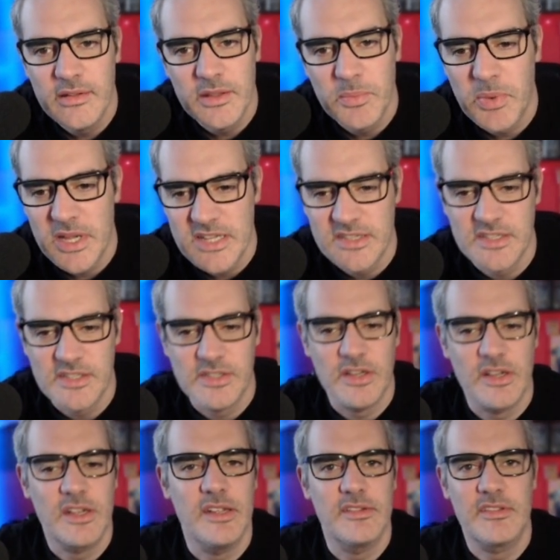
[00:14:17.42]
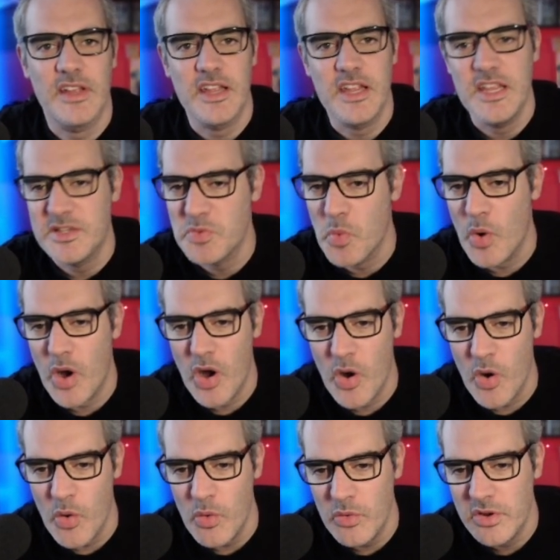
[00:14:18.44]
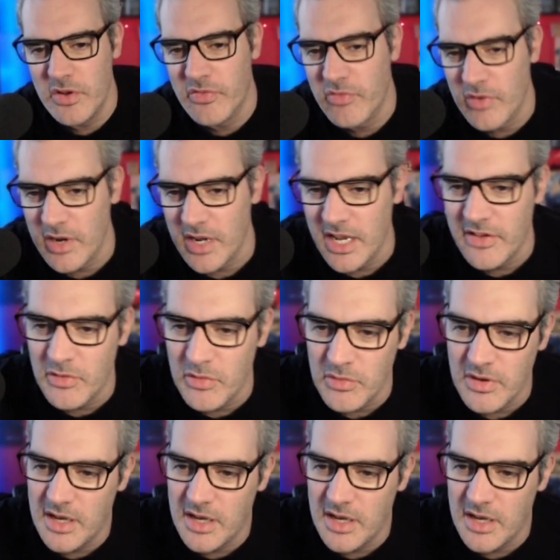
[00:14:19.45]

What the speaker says: Pacer circuits take it to a whole different level.